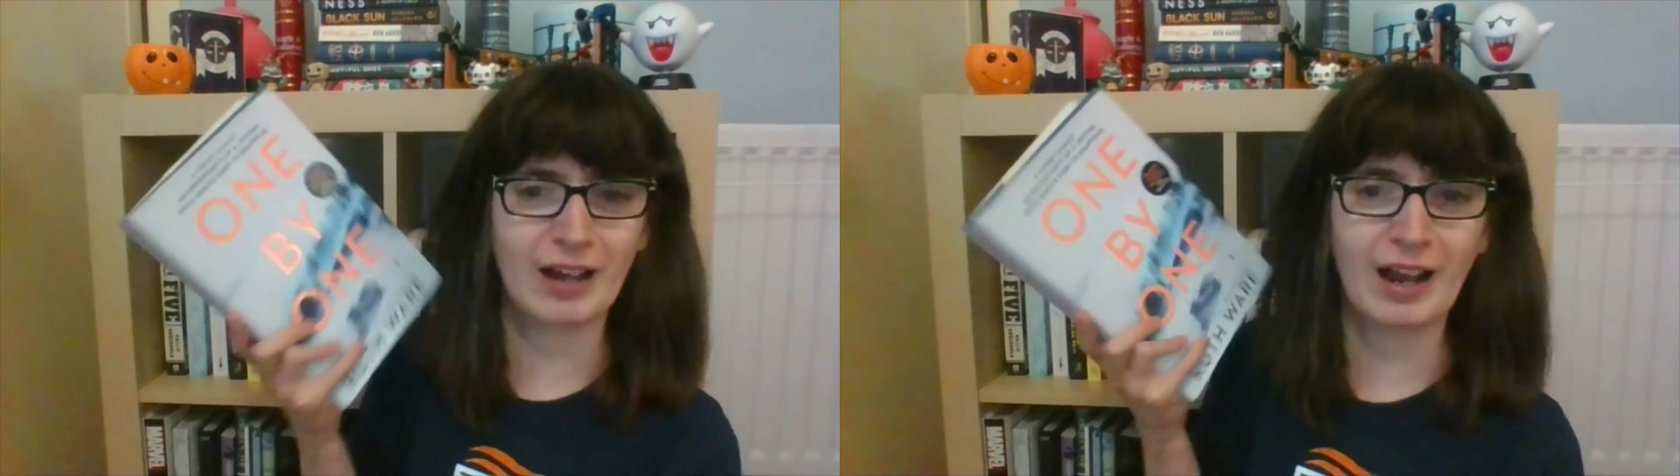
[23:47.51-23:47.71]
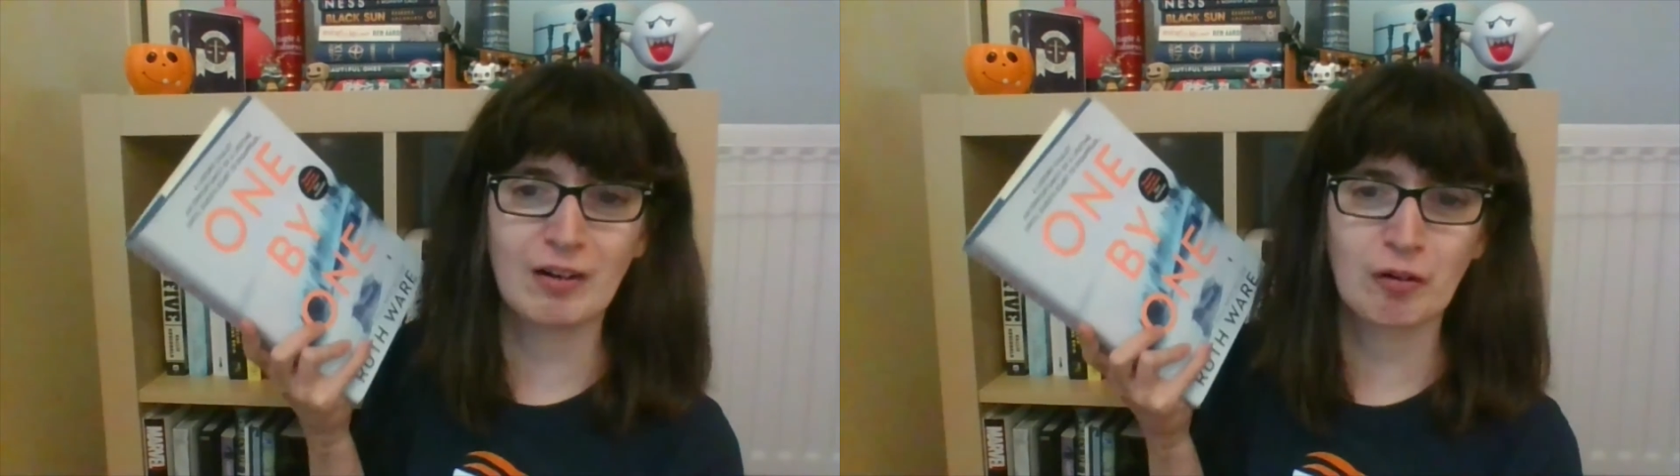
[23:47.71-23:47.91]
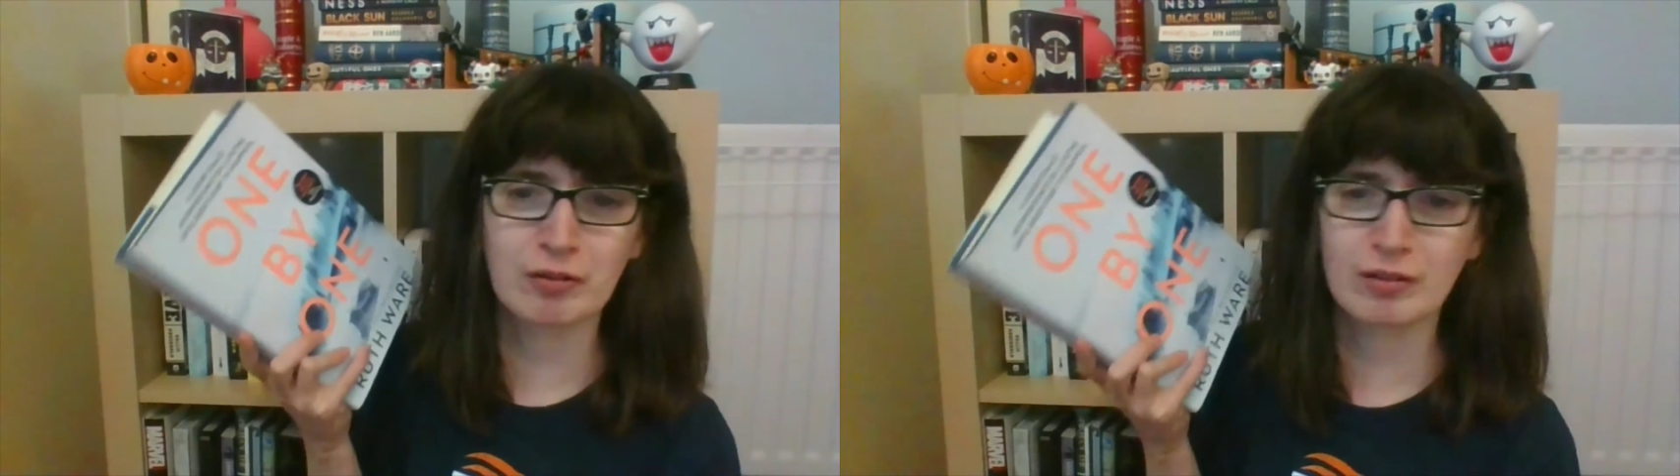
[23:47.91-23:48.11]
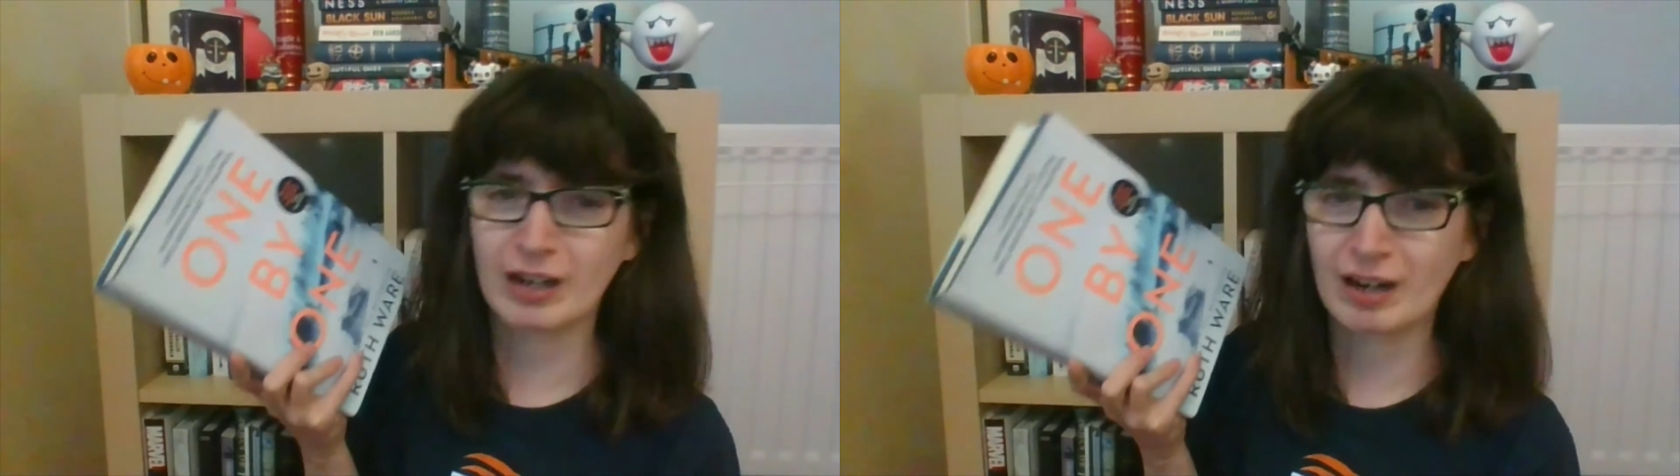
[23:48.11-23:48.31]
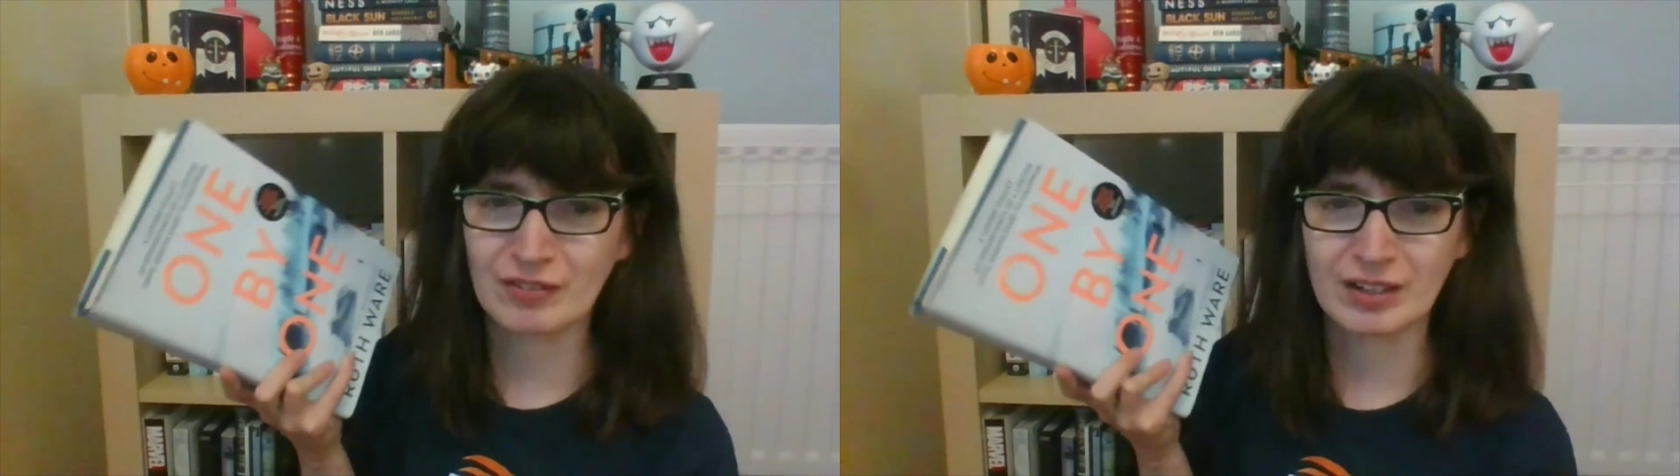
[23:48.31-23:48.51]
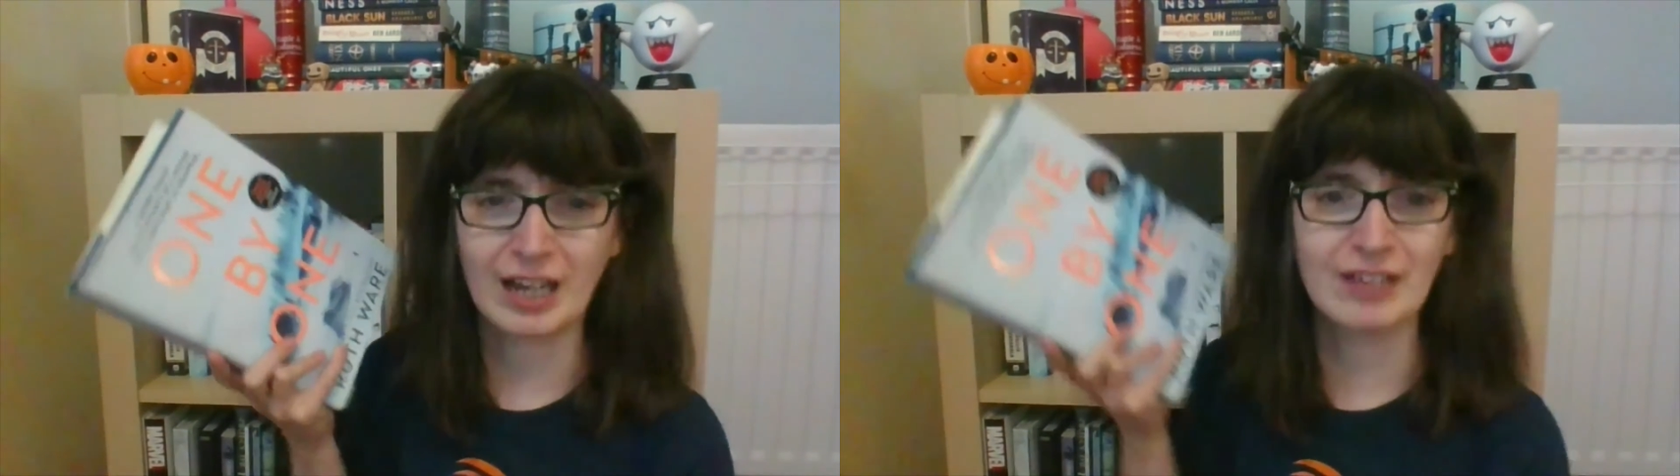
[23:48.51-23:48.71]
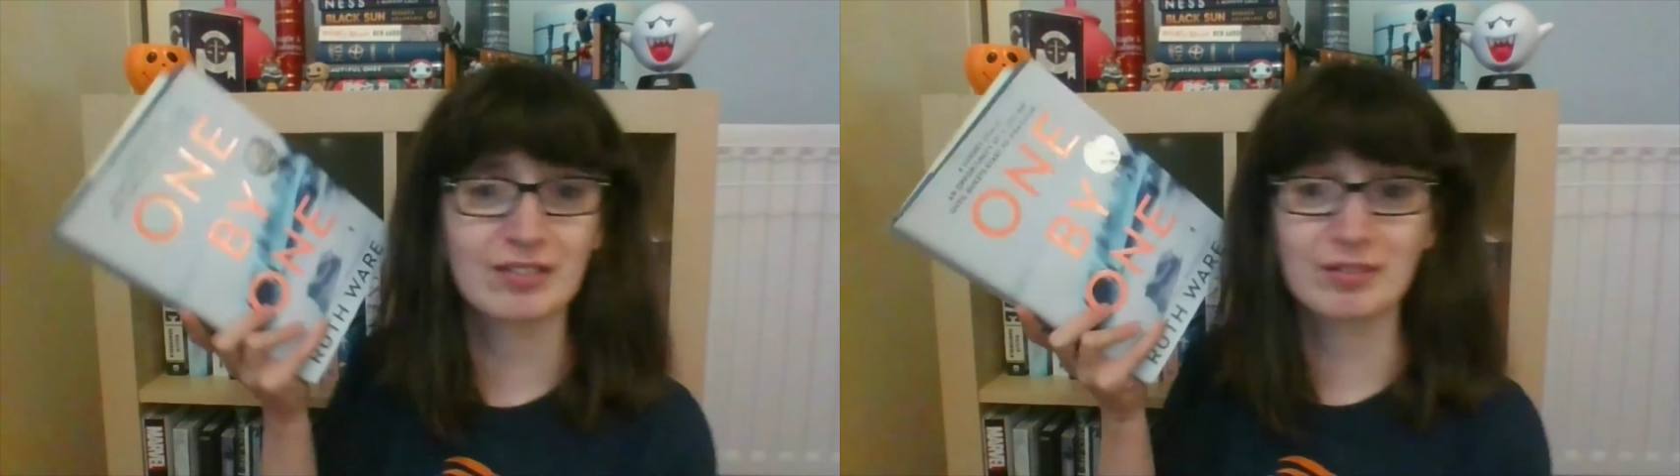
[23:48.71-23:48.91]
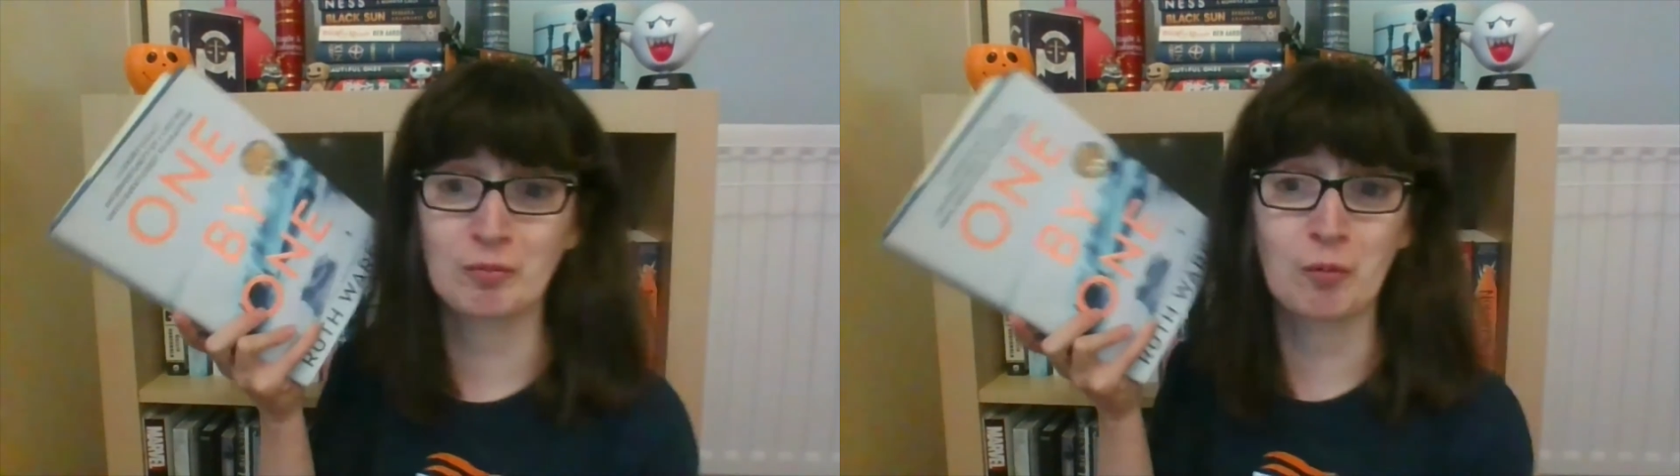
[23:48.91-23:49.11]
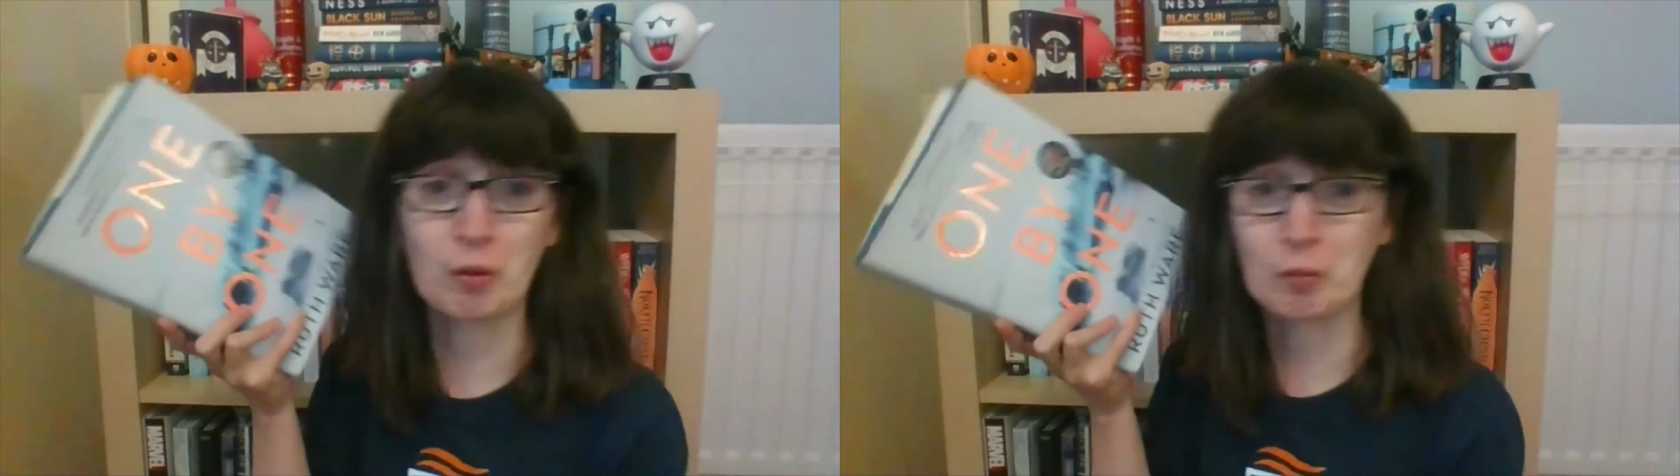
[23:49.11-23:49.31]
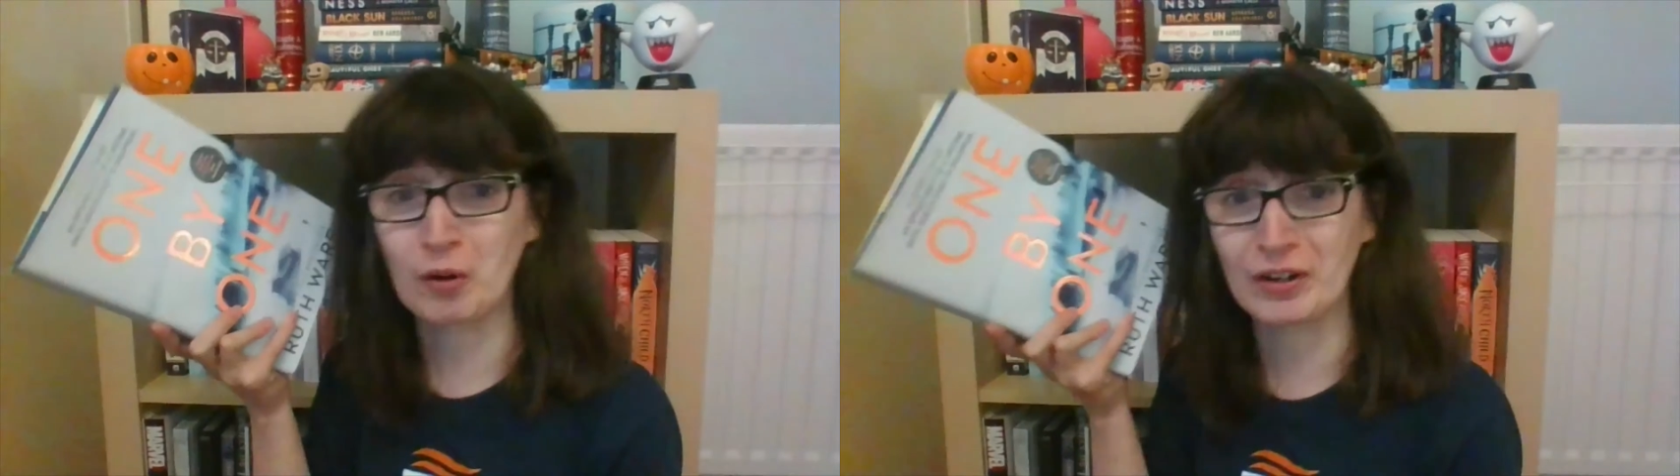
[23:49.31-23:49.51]
and also an avalanche.
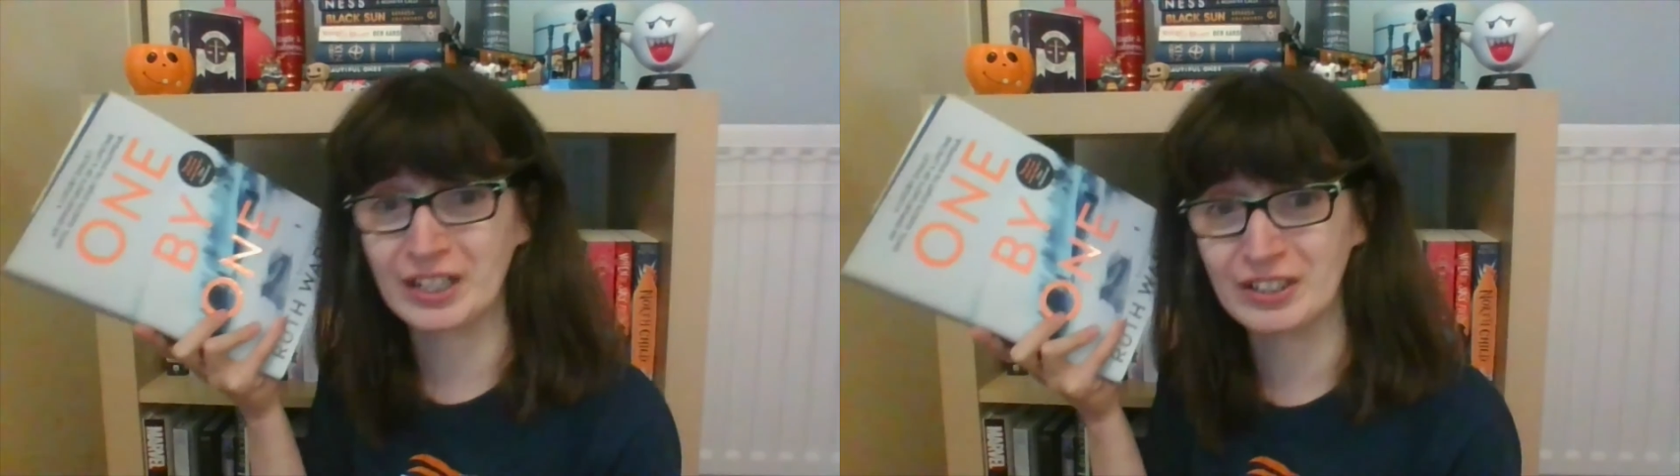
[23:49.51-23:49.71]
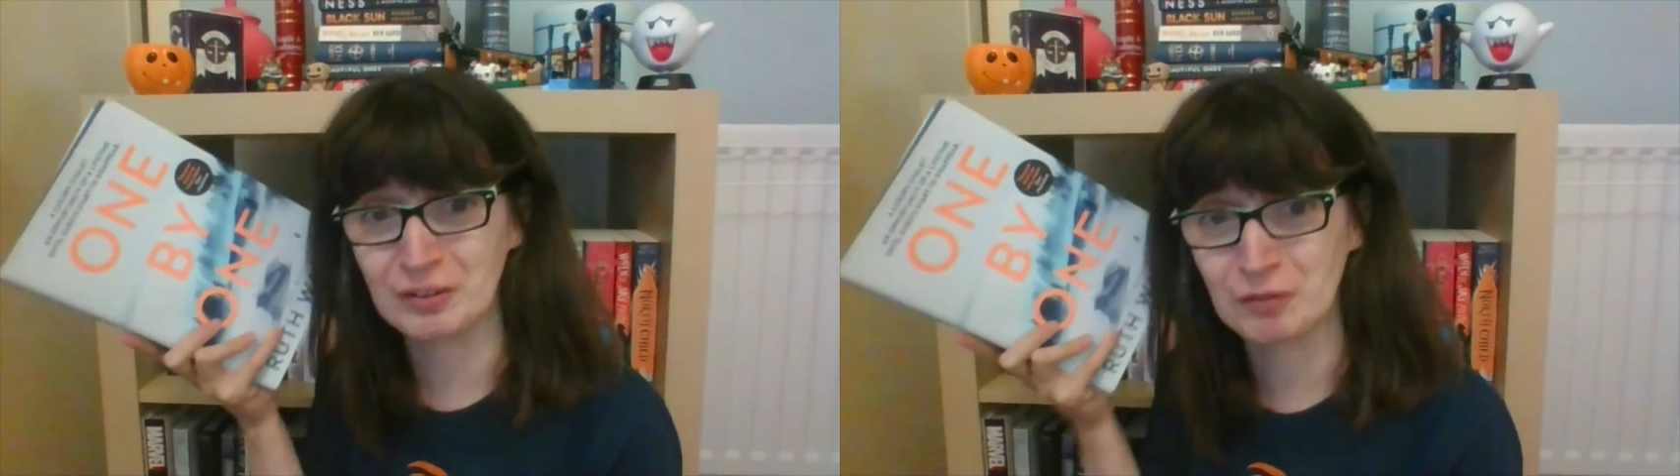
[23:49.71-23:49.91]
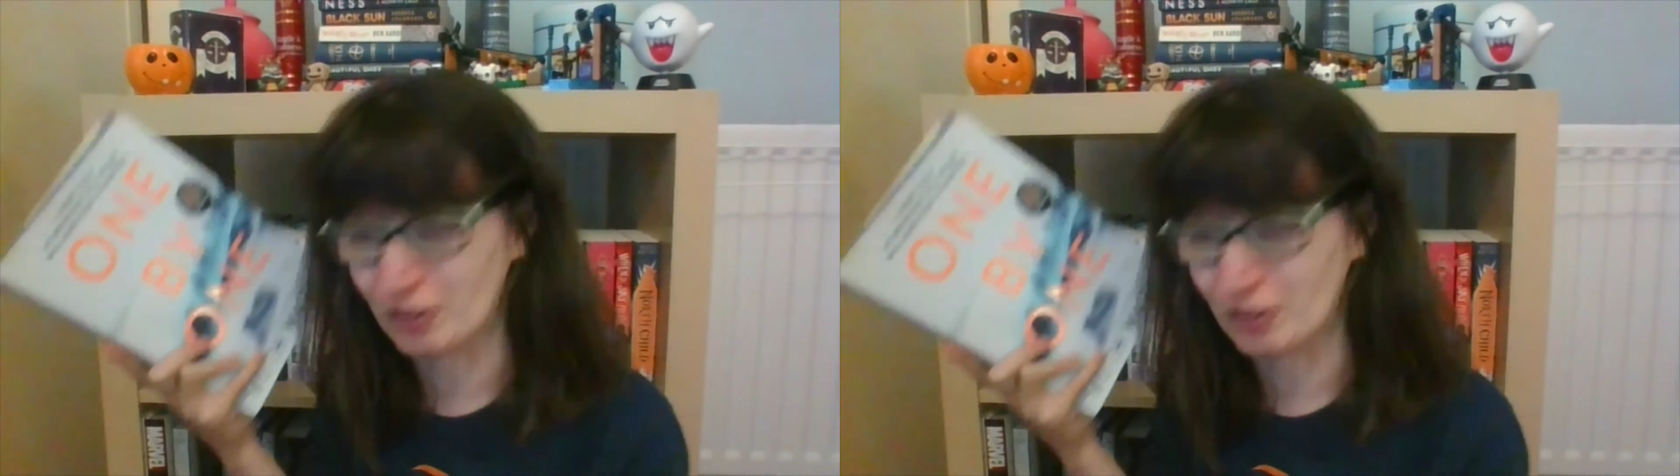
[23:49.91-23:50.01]
What more can you